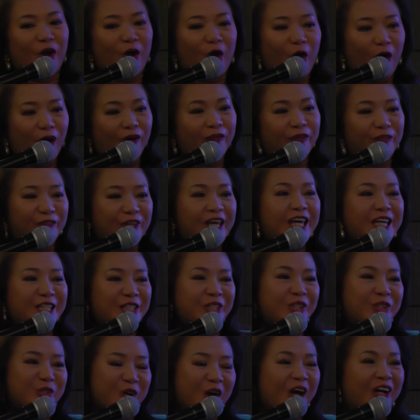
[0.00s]
of these
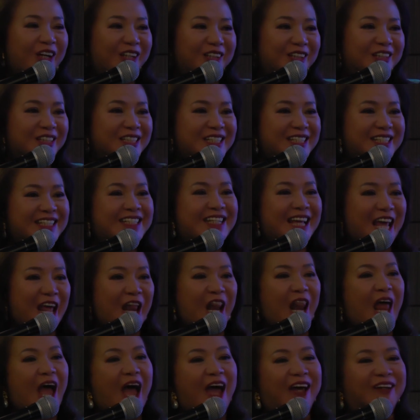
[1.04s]
struggles in
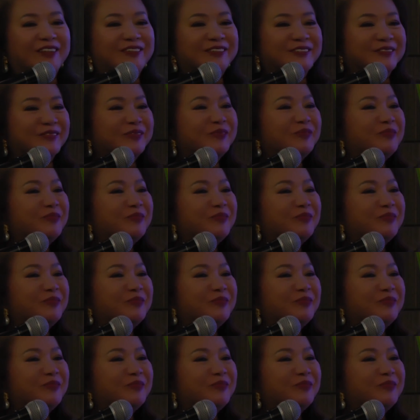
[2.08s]
life.